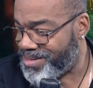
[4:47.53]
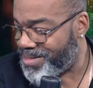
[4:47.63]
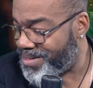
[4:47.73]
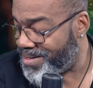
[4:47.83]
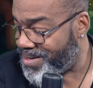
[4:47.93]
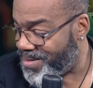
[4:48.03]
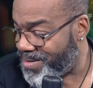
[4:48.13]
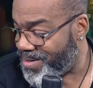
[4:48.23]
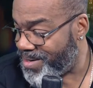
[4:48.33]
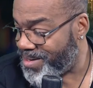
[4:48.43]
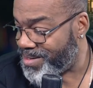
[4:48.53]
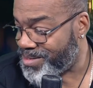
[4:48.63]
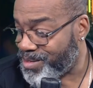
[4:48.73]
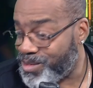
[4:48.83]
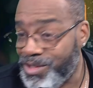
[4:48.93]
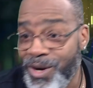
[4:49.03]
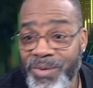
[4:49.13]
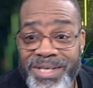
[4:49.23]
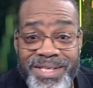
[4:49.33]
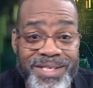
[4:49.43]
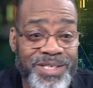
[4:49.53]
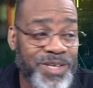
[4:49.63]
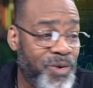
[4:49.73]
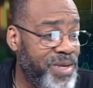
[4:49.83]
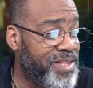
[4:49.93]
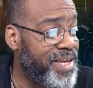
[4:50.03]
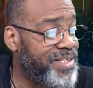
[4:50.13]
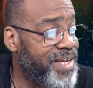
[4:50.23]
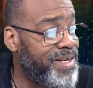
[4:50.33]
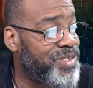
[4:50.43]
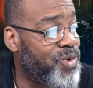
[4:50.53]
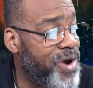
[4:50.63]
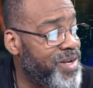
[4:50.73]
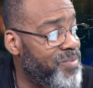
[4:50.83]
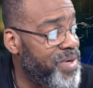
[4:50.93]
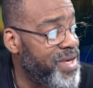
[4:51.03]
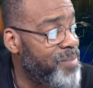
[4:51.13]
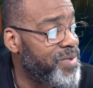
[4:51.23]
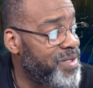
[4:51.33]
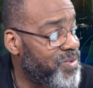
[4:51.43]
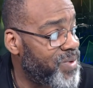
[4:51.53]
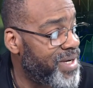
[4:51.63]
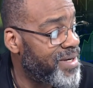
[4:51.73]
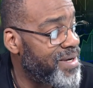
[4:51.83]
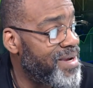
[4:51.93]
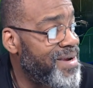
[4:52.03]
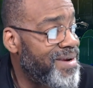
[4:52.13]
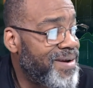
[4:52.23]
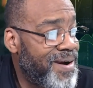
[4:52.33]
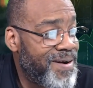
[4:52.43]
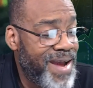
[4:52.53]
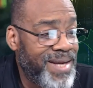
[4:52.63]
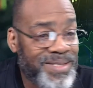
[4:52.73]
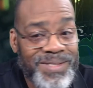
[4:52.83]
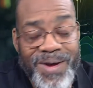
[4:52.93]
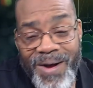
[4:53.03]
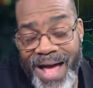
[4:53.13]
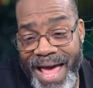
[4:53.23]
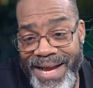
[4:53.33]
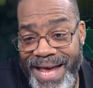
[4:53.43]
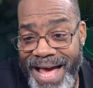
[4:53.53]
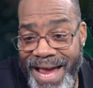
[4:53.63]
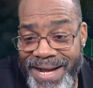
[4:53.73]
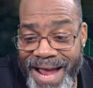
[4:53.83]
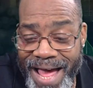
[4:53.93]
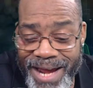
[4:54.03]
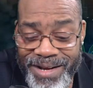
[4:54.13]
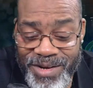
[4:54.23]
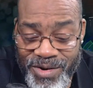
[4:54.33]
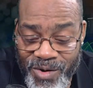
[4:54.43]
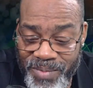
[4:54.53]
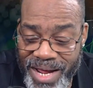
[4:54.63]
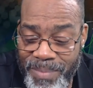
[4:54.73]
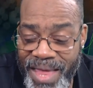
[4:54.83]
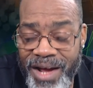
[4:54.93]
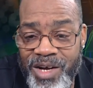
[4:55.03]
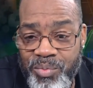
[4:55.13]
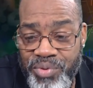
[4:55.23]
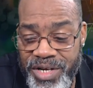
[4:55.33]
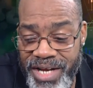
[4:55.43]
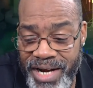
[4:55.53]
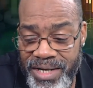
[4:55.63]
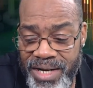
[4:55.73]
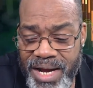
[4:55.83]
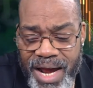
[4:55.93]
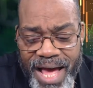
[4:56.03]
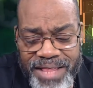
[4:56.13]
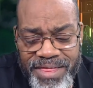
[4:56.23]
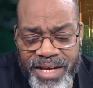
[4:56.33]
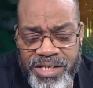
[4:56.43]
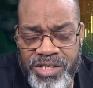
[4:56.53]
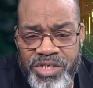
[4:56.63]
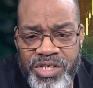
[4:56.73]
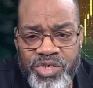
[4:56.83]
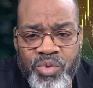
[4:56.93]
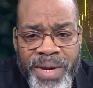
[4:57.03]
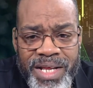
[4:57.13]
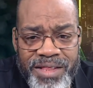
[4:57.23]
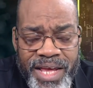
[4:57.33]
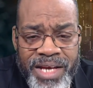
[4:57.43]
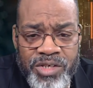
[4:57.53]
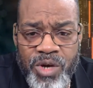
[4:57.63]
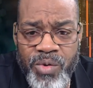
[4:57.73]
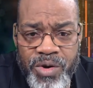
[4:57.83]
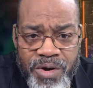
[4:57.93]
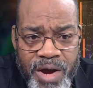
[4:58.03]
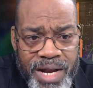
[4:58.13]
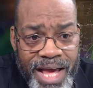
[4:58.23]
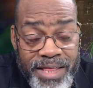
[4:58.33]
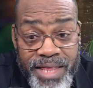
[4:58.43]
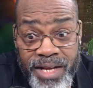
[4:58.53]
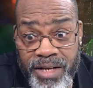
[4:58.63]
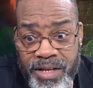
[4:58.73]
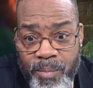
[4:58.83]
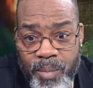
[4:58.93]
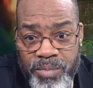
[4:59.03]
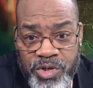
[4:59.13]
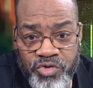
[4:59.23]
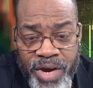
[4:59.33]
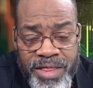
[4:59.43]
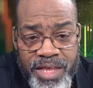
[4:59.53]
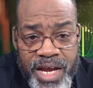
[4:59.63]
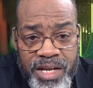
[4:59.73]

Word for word: yes, I think it will be up so Joey's Joey thinks that it's going to be up this week. All right. So I I I you know me, I'm not going to predict. I think there's just too many things going on. I think that the strength in